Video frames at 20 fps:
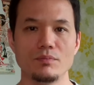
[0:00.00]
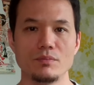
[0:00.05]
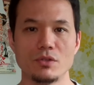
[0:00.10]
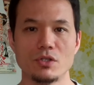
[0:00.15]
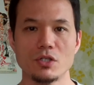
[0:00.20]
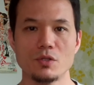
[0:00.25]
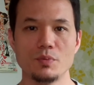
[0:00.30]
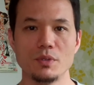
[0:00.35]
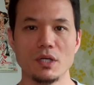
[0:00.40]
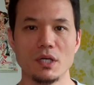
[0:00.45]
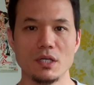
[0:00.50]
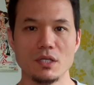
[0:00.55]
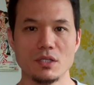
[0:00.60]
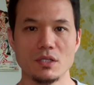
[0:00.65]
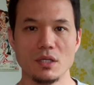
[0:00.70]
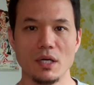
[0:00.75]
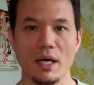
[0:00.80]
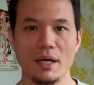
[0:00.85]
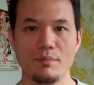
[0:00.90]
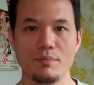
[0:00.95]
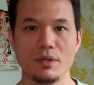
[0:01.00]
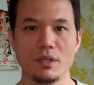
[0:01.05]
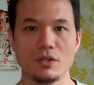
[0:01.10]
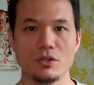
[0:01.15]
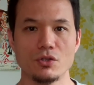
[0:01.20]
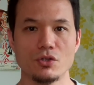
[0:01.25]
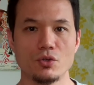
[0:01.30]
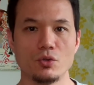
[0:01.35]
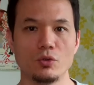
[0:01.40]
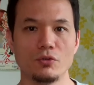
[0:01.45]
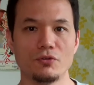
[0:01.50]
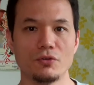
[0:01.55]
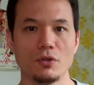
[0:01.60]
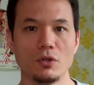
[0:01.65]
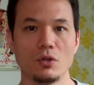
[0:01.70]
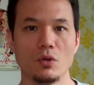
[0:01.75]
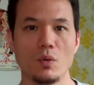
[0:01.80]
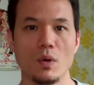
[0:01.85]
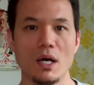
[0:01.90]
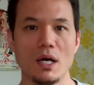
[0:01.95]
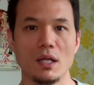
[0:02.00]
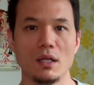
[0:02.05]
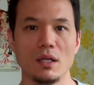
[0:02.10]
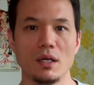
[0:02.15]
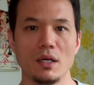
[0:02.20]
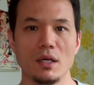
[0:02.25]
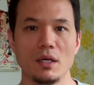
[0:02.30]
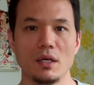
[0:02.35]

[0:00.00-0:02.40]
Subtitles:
just because I've been at the school for a little while,